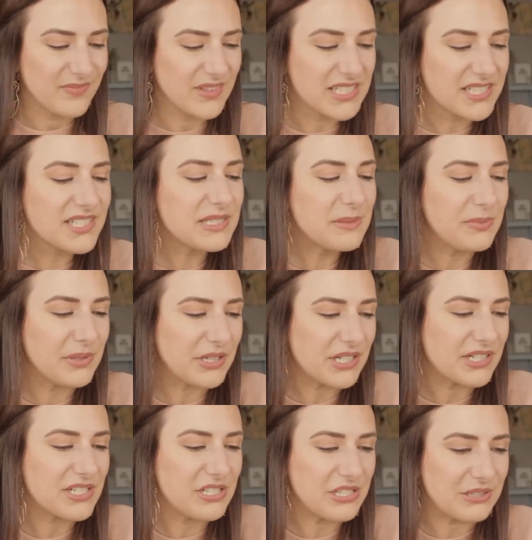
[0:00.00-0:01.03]
This is a
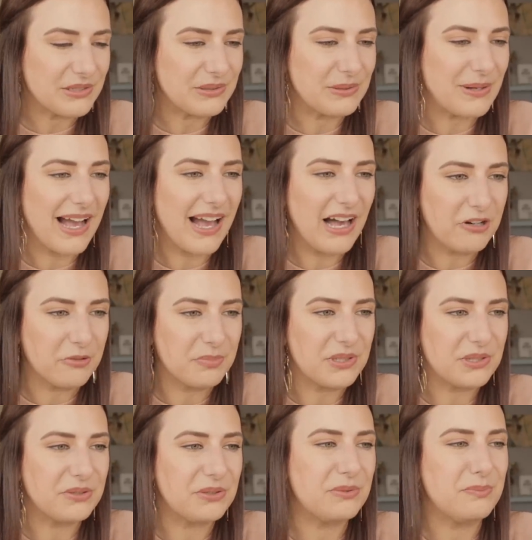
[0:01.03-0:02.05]
book to help
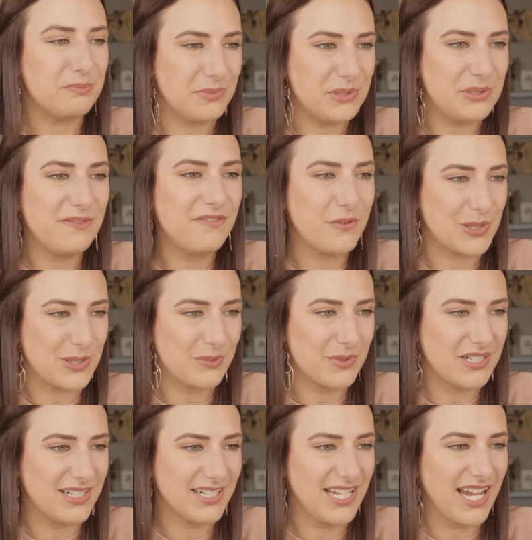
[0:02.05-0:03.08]
you move
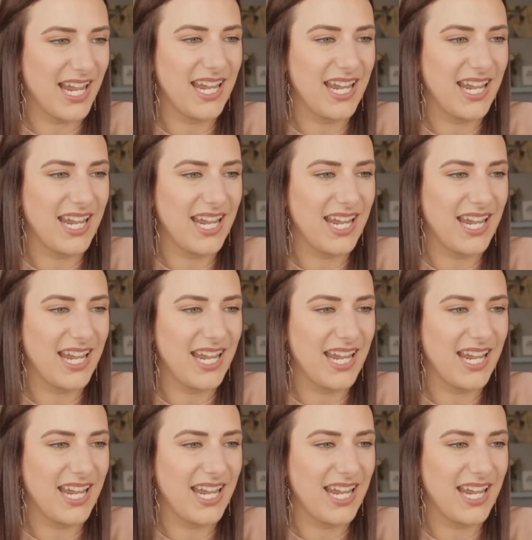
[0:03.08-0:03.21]
forward